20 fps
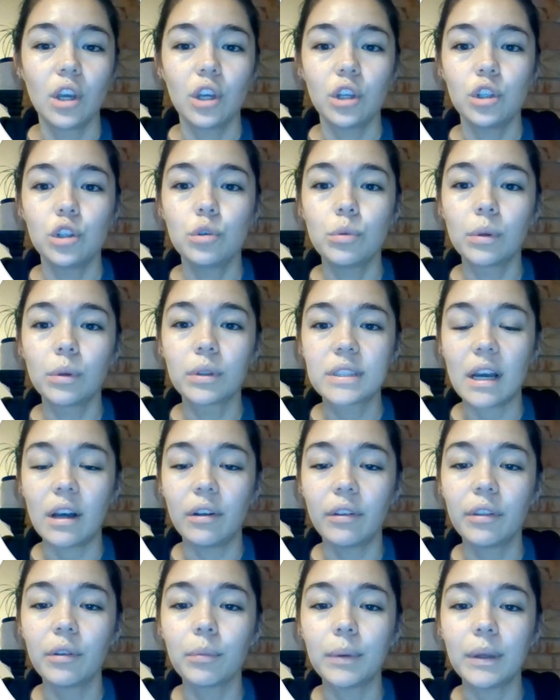you will
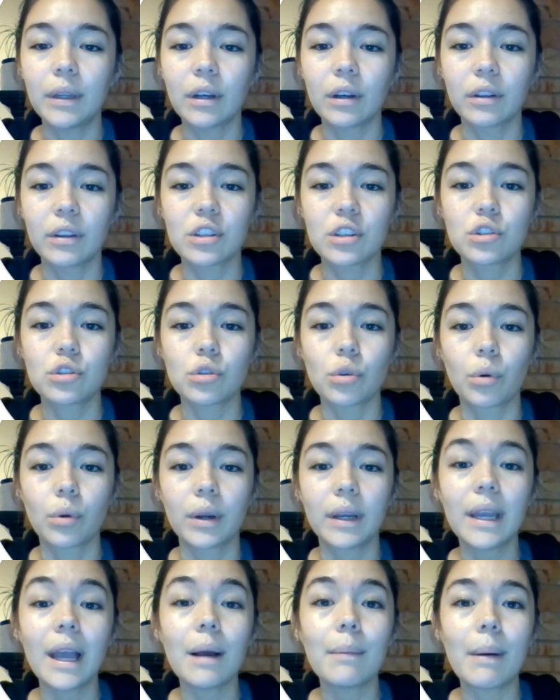tell the reader the
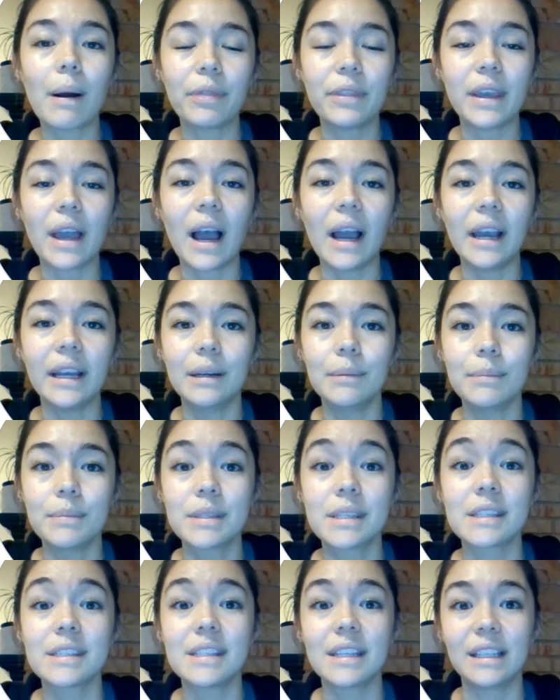story about the
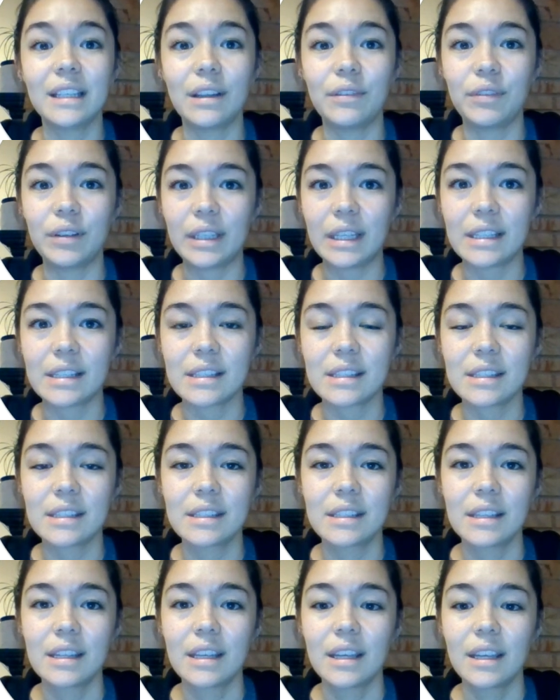item's significance.